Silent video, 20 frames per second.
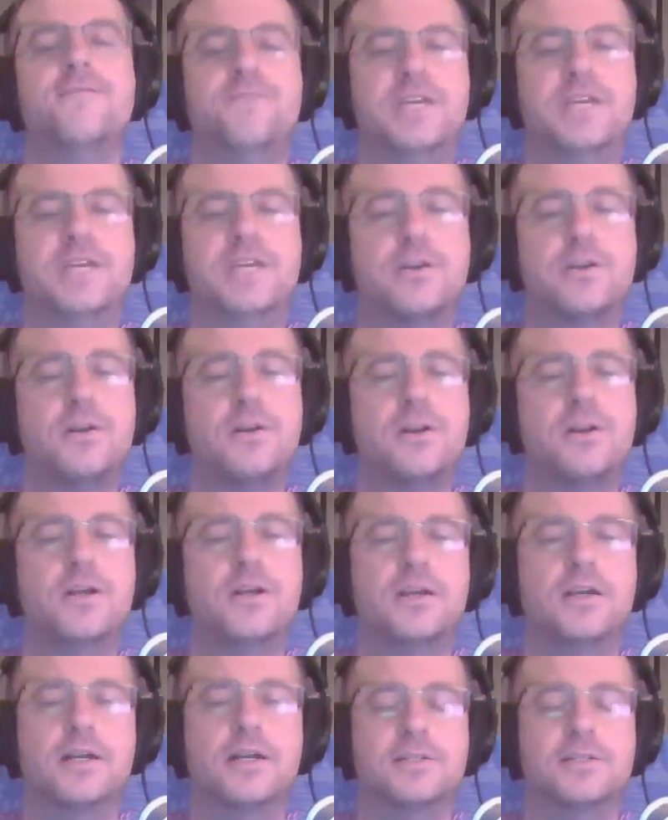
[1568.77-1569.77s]
Fear
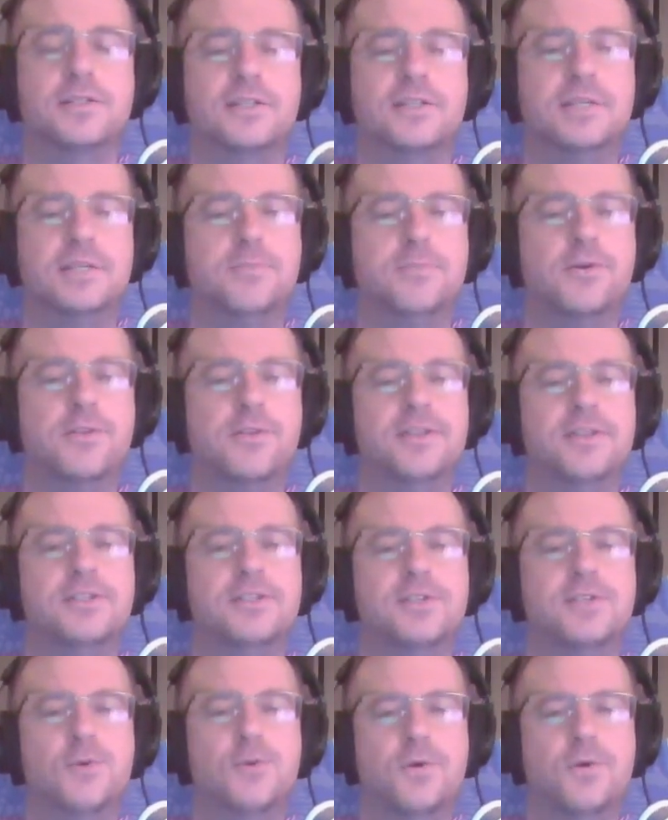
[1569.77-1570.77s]
cuts deeper than
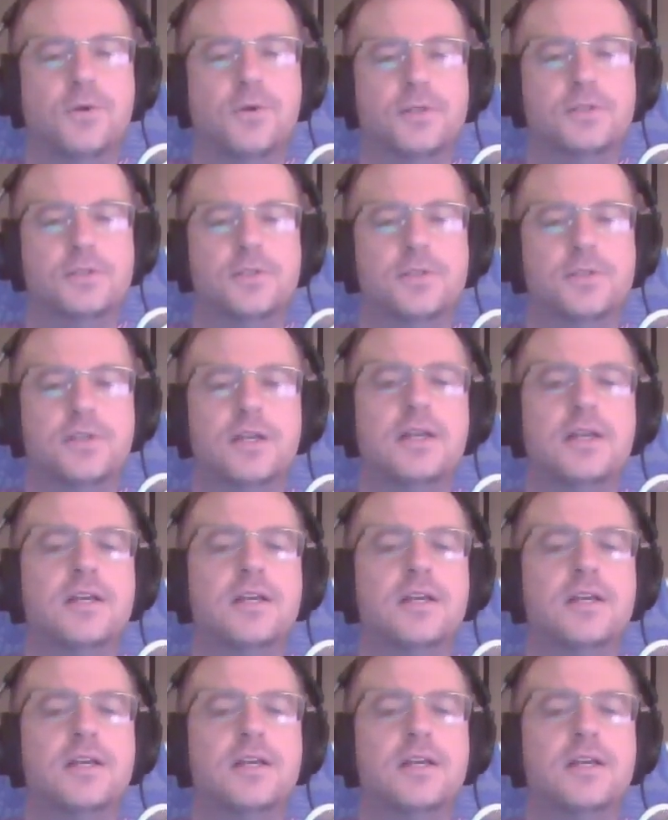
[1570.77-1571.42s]
swords.